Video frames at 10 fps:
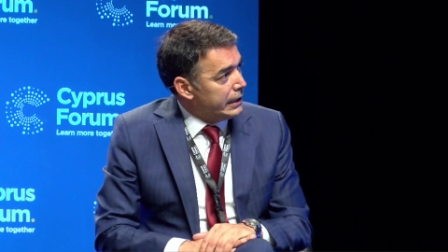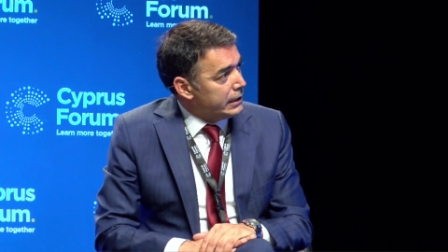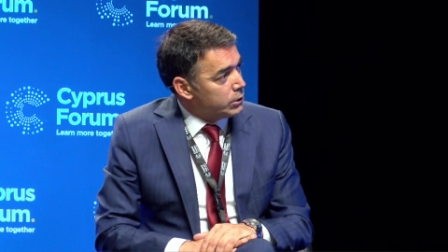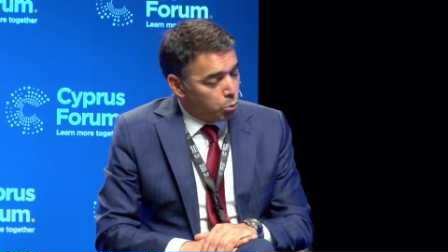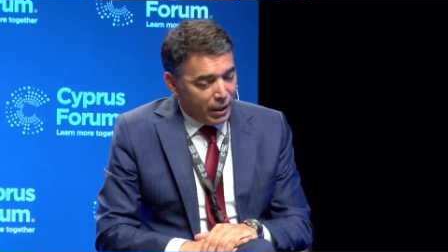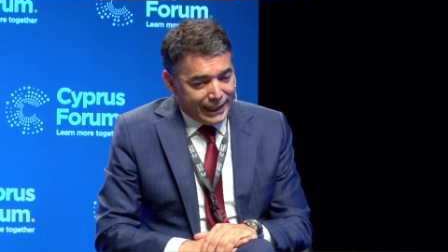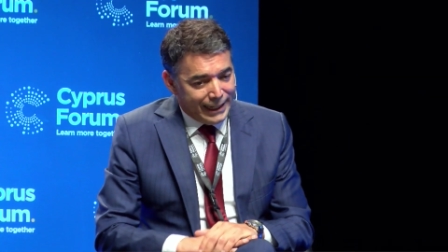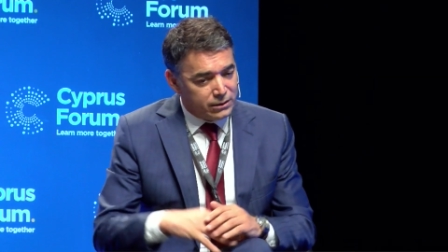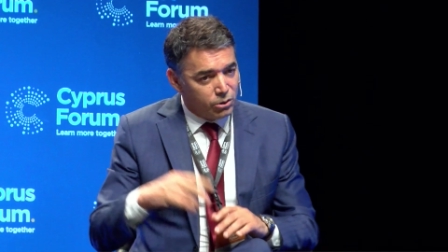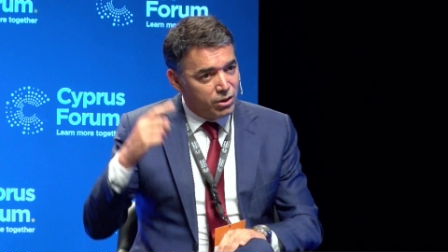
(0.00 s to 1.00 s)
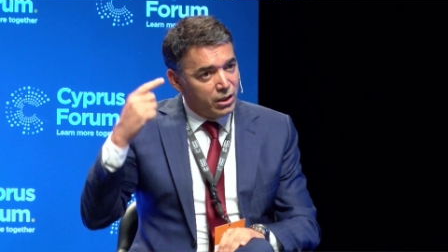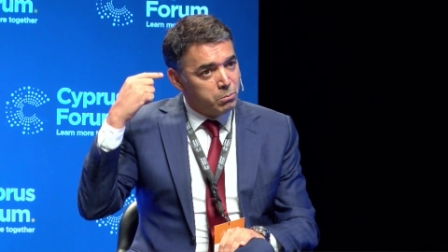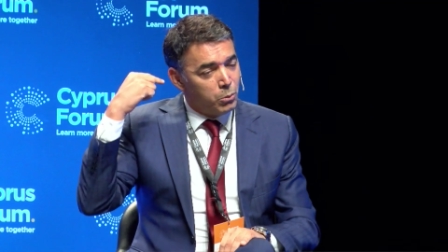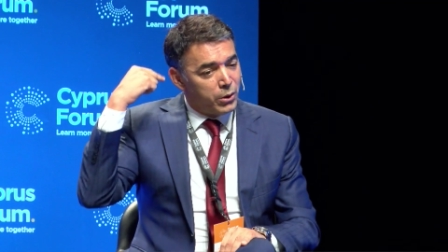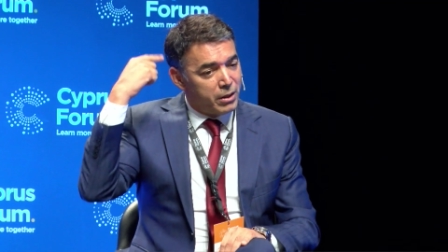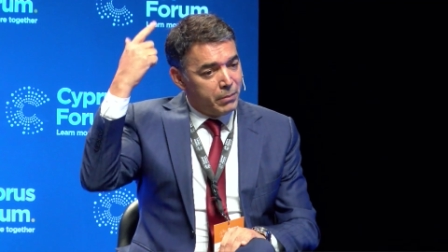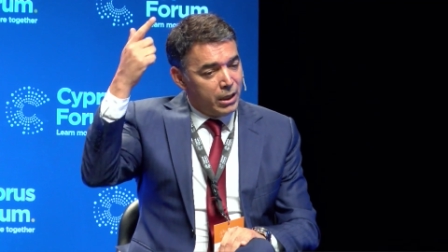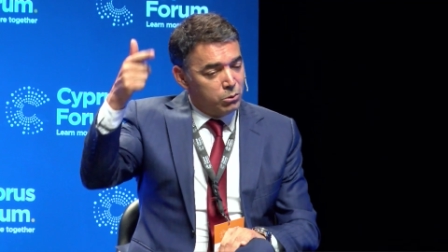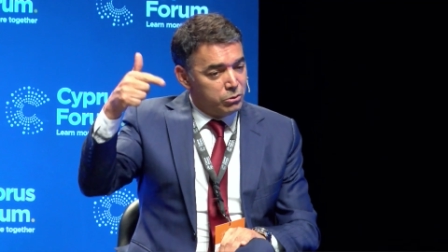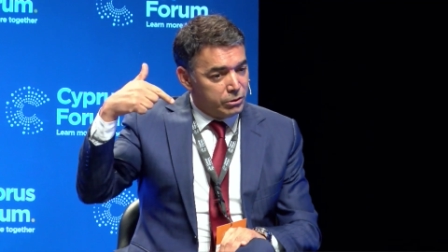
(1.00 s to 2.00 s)
So one has to think more
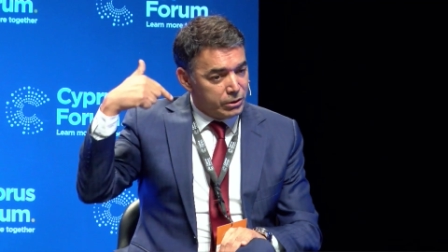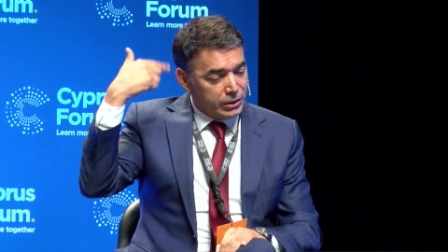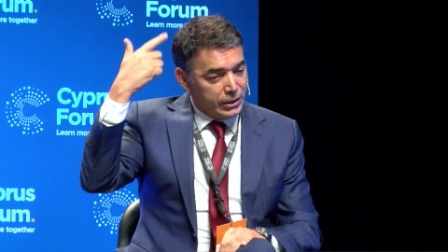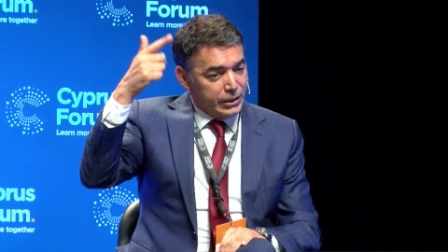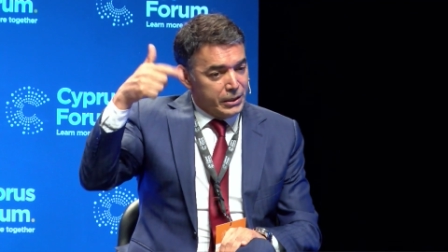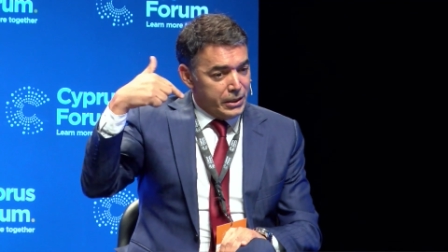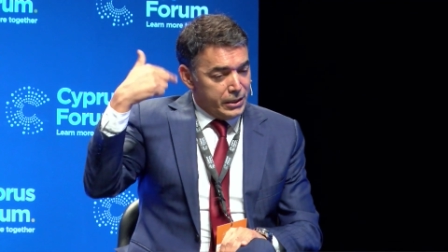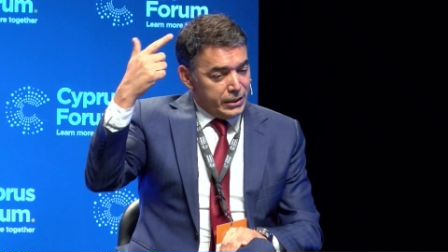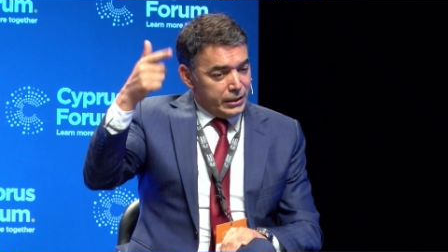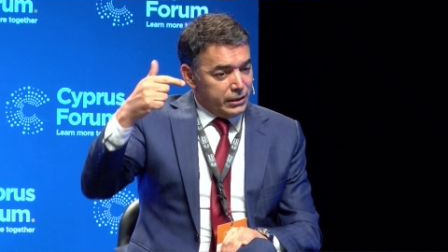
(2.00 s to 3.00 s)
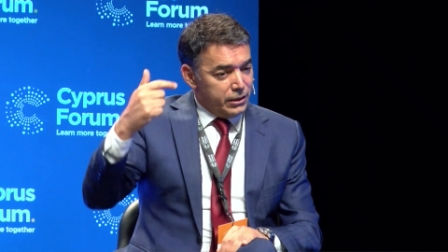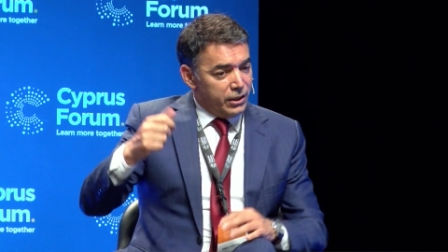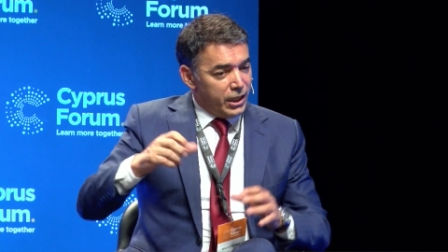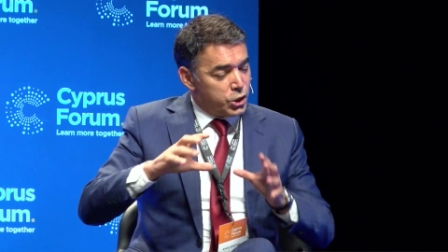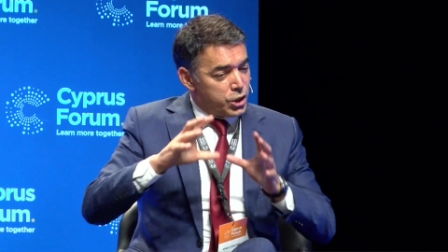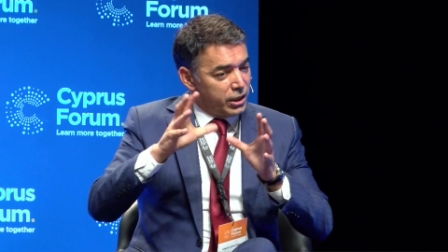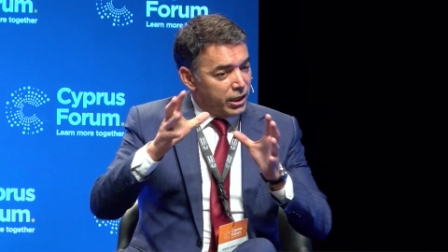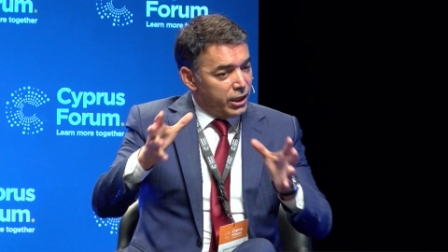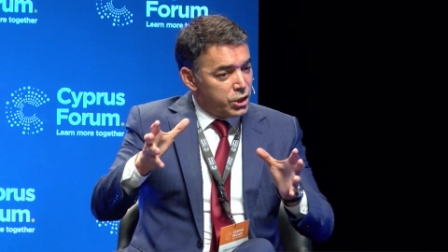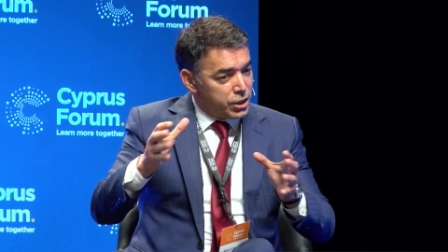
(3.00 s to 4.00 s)
about the next
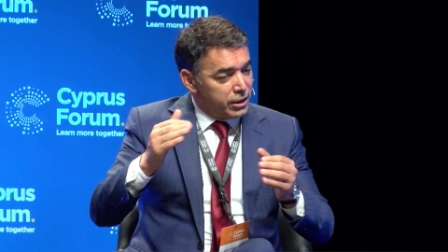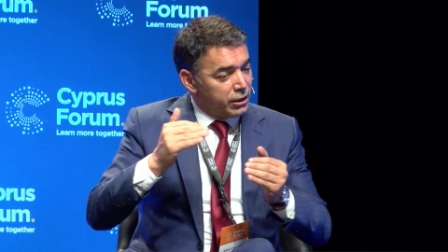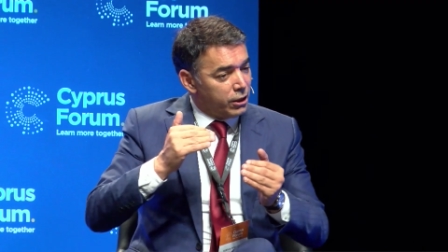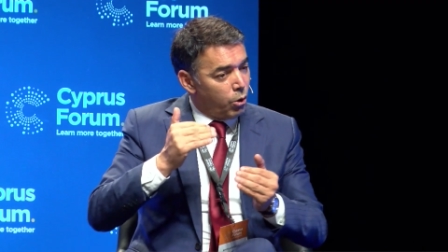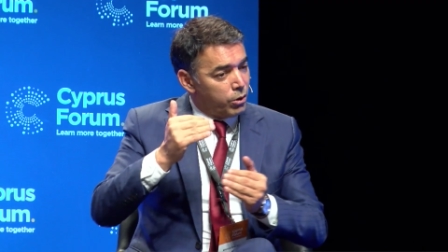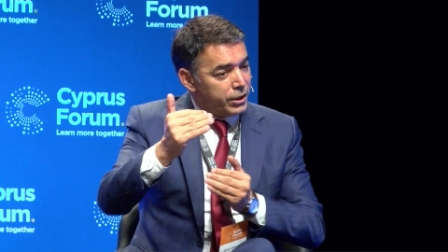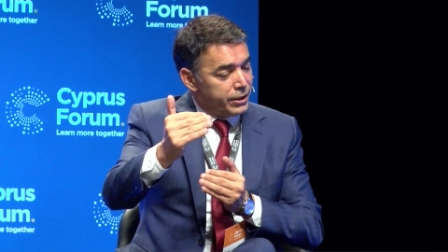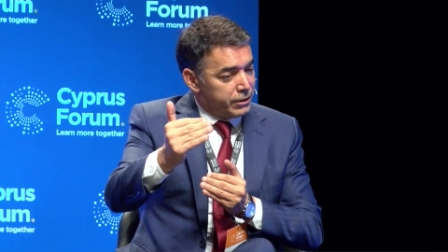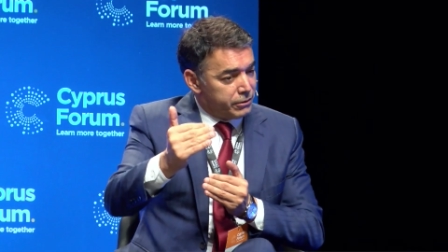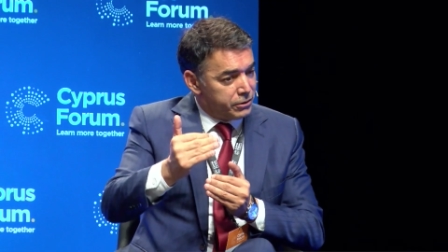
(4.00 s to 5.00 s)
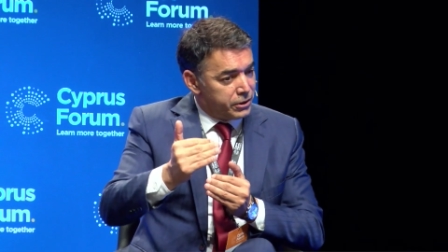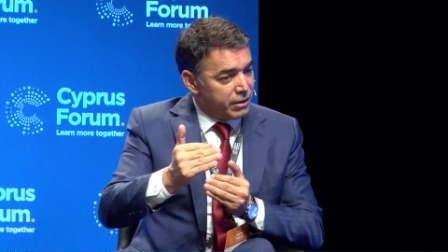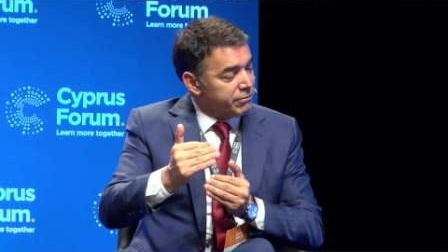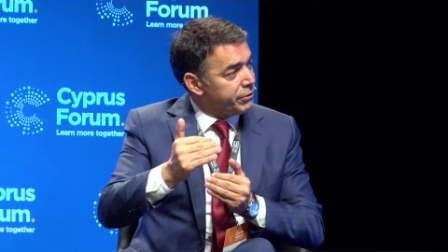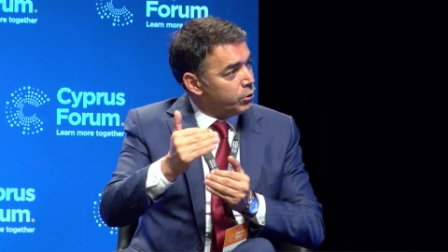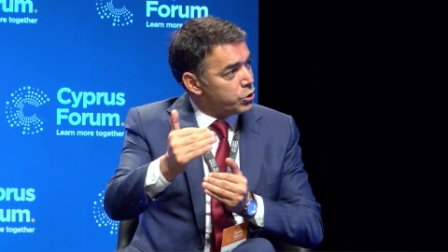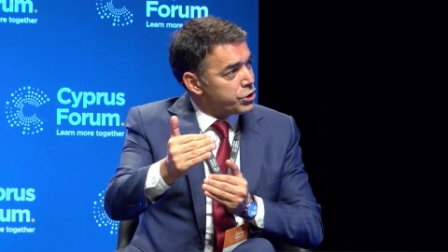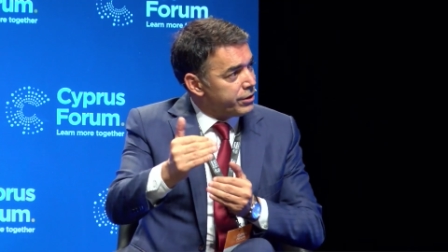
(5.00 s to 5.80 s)
generation and the longer-term future